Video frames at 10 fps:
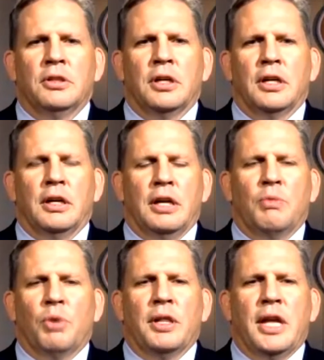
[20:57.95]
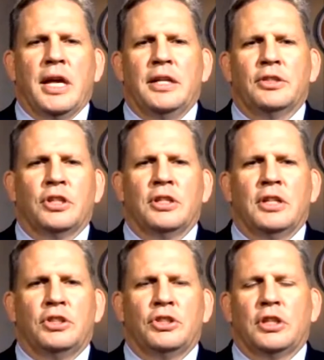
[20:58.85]
and one that isn't
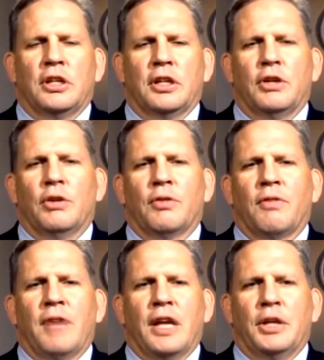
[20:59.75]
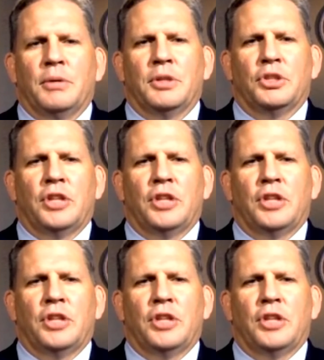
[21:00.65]
necessarily overvaluing